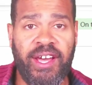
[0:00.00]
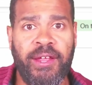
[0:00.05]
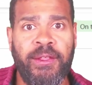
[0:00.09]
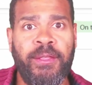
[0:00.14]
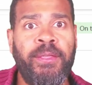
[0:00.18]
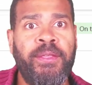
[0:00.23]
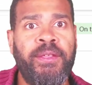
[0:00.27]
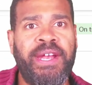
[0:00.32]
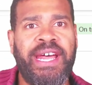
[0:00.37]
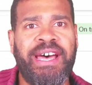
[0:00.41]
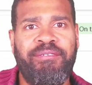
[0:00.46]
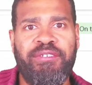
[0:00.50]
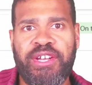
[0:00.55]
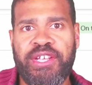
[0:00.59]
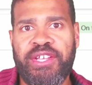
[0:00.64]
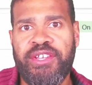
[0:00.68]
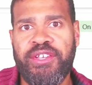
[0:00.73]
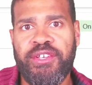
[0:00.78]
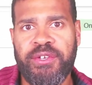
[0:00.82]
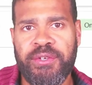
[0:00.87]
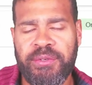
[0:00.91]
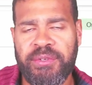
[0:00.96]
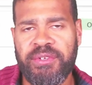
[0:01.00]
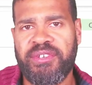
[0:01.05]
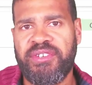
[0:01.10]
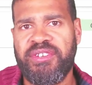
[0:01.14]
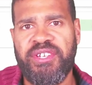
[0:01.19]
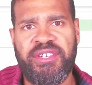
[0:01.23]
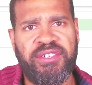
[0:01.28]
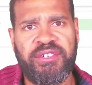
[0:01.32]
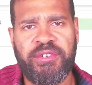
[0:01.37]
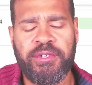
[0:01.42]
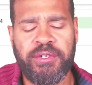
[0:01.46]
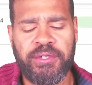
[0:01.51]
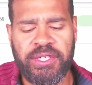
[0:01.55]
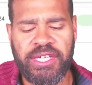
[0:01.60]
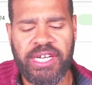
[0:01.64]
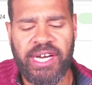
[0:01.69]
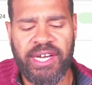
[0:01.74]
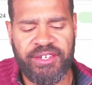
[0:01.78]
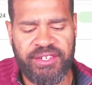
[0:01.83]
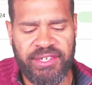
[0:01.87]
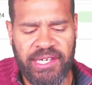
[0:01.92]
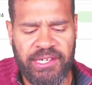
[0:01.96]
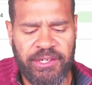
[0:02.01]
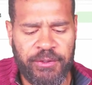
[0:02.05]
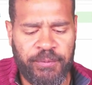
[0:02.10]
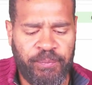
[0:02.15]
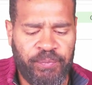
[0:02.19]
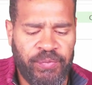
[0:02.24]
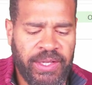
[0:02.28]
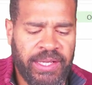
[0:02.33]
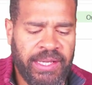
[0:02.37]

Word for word: other than having to use the scorecards alone.